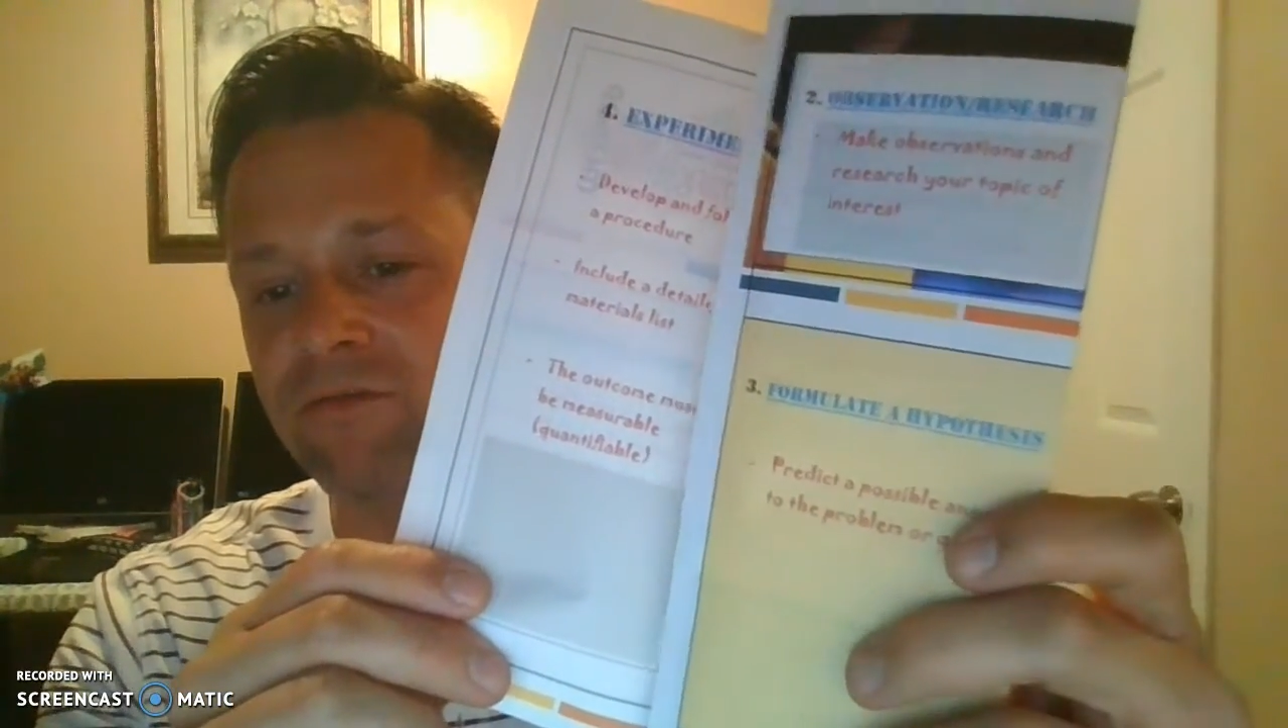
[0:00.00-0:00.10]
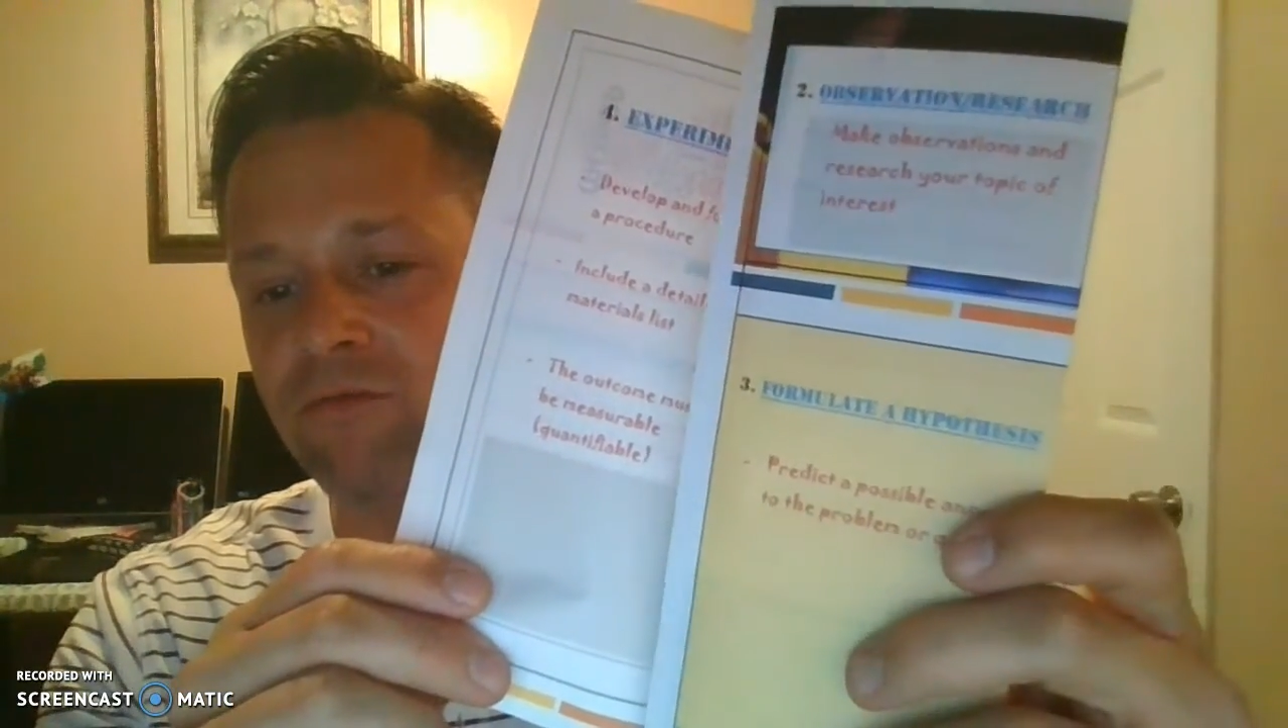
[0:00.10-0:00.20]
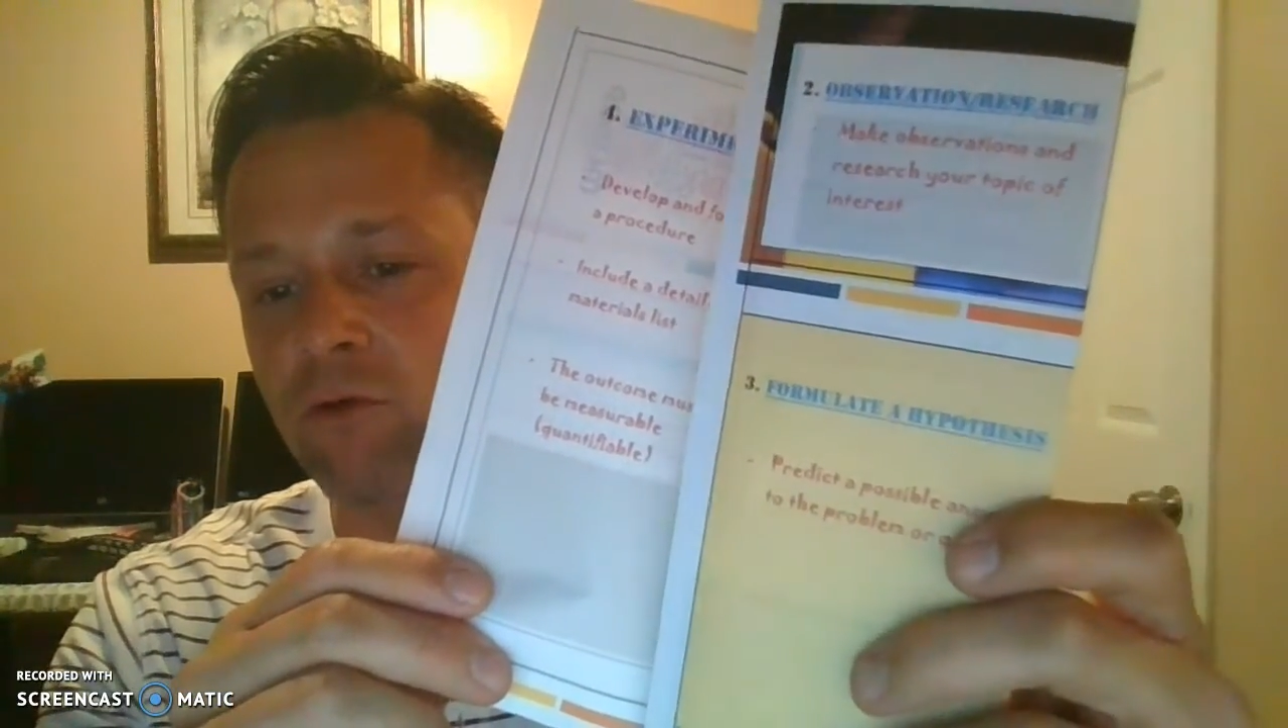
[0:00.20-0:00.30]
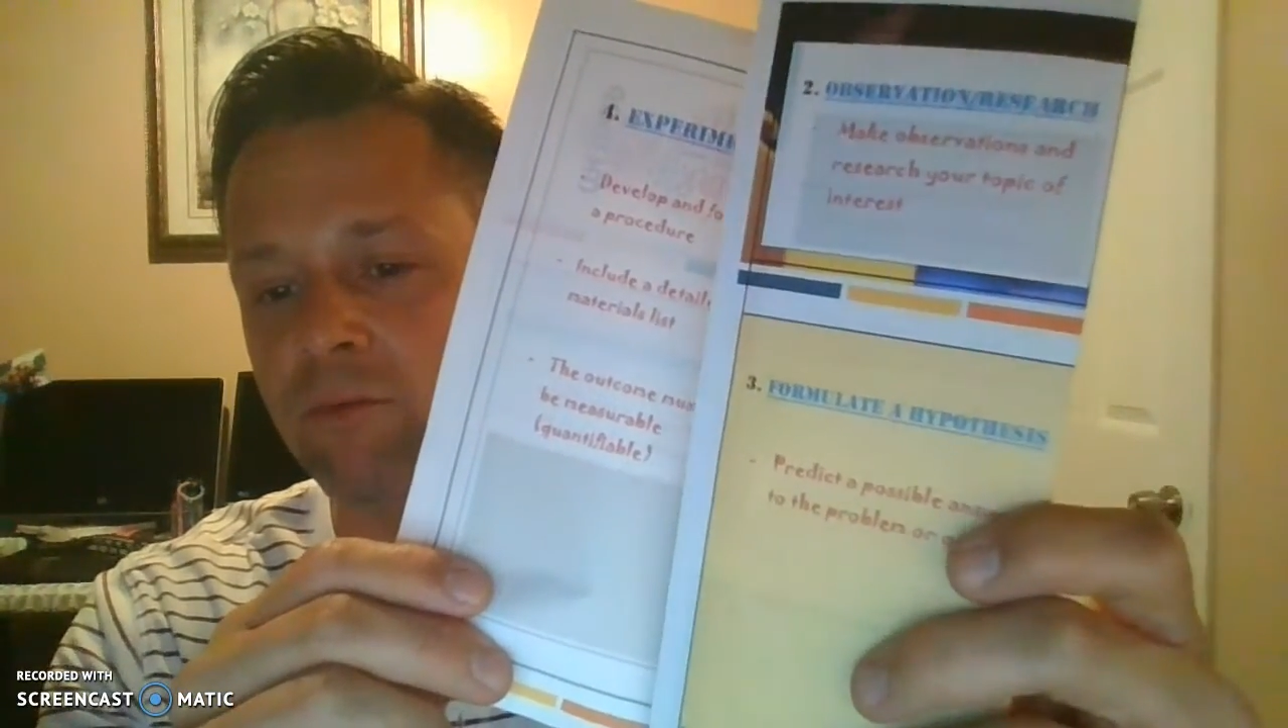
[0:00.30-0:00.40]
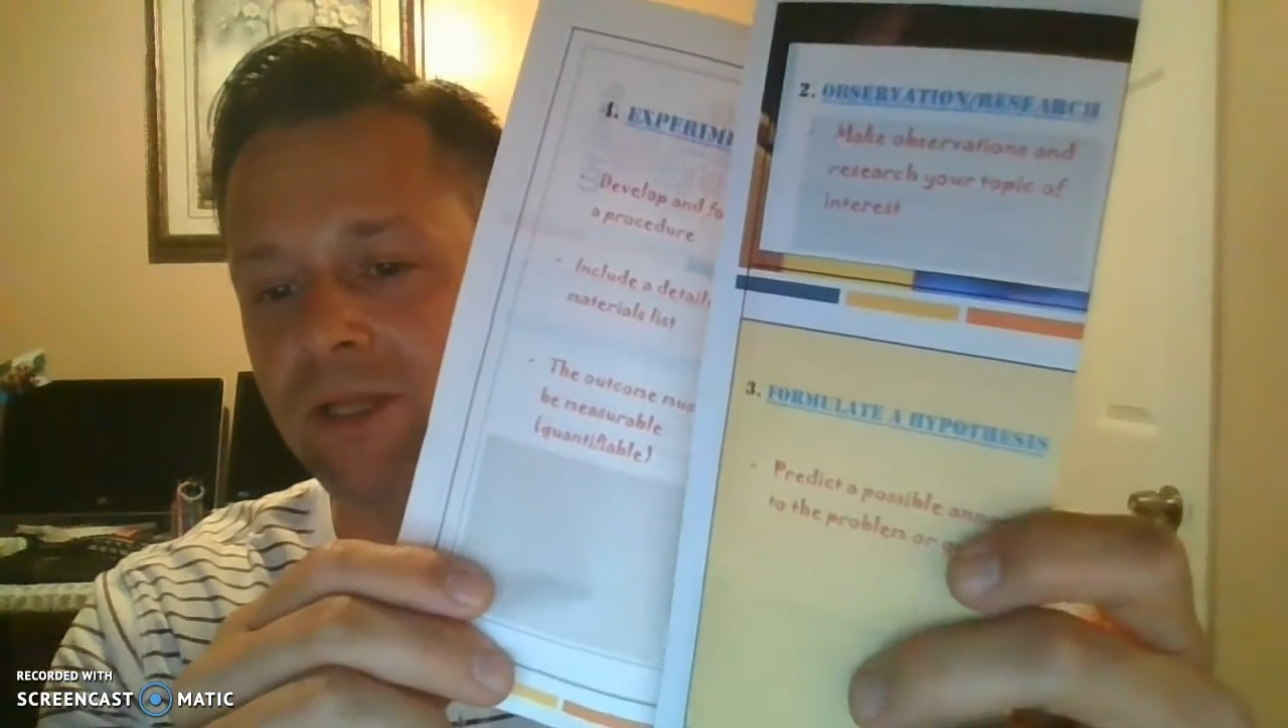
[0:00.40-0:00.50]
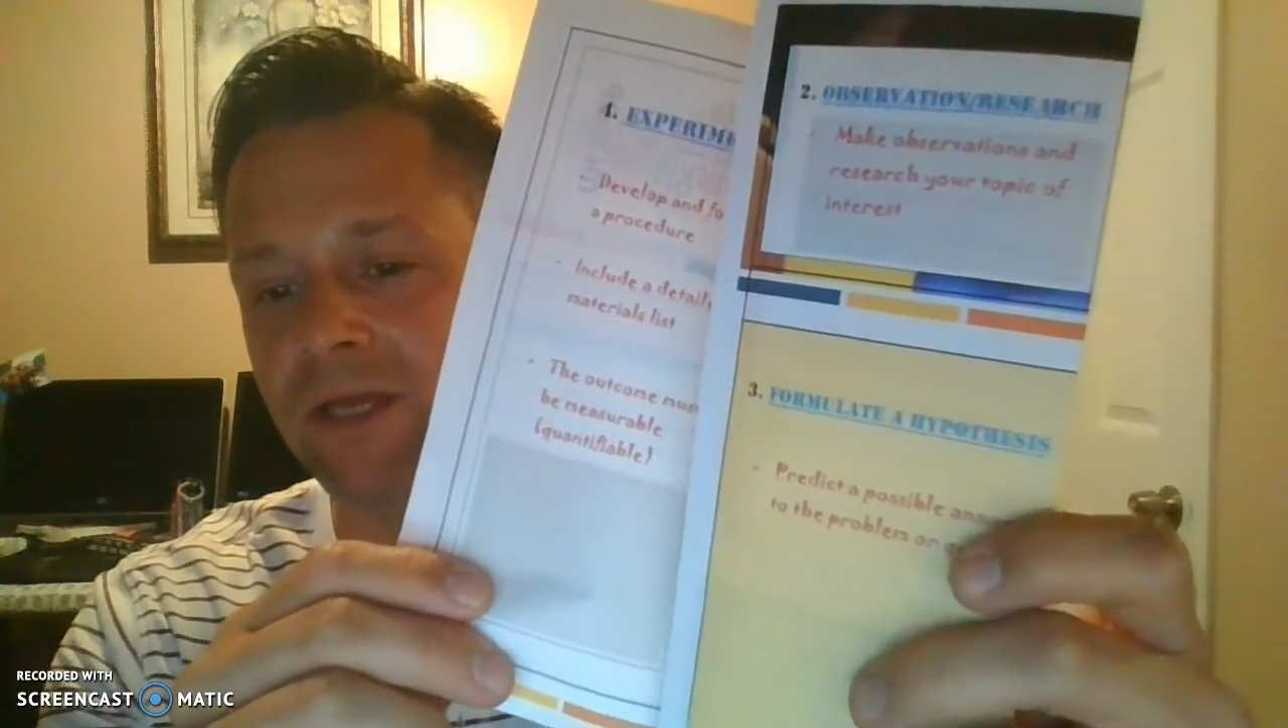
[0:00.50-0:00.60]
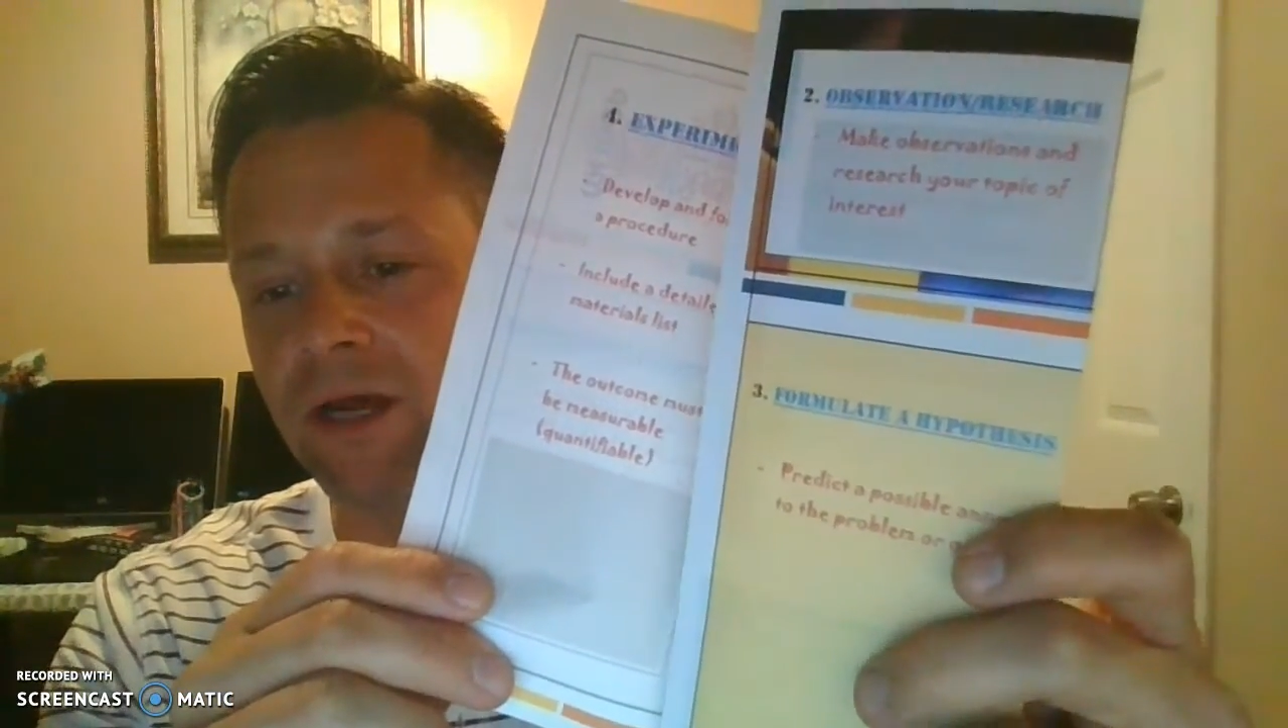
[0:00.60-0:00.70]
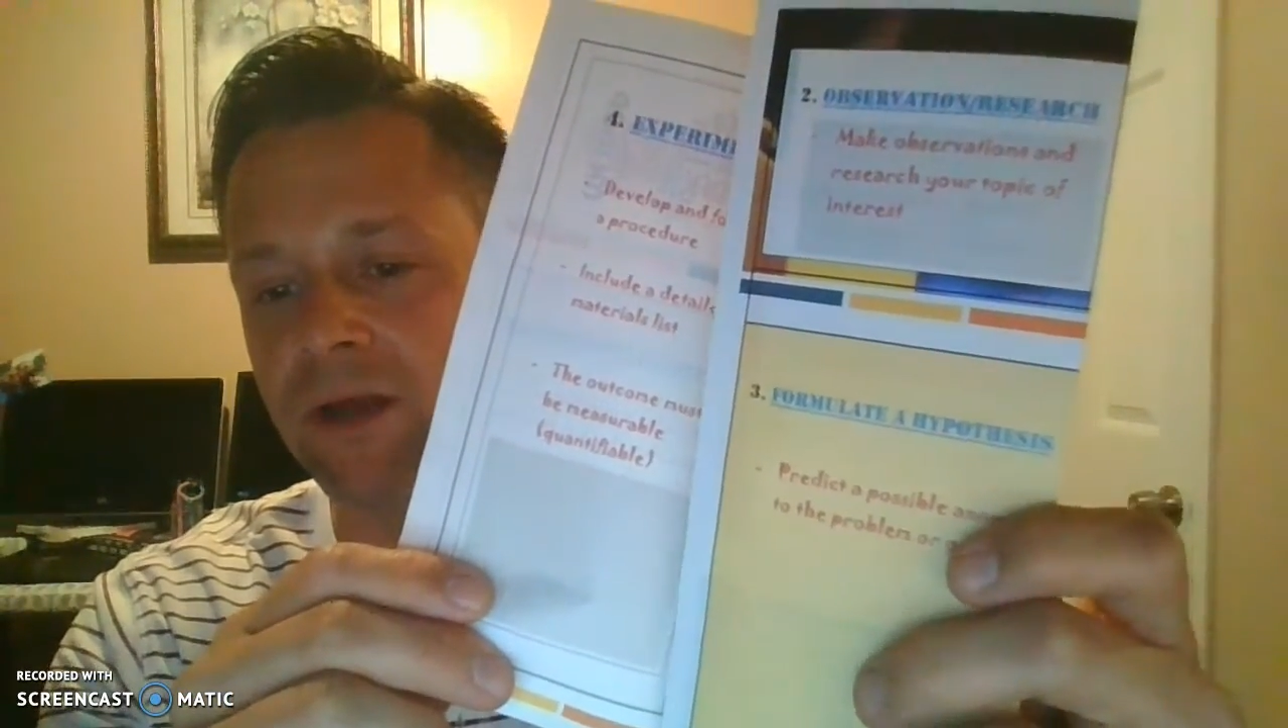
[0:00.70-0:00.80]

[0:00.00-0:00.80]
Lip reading: formulate a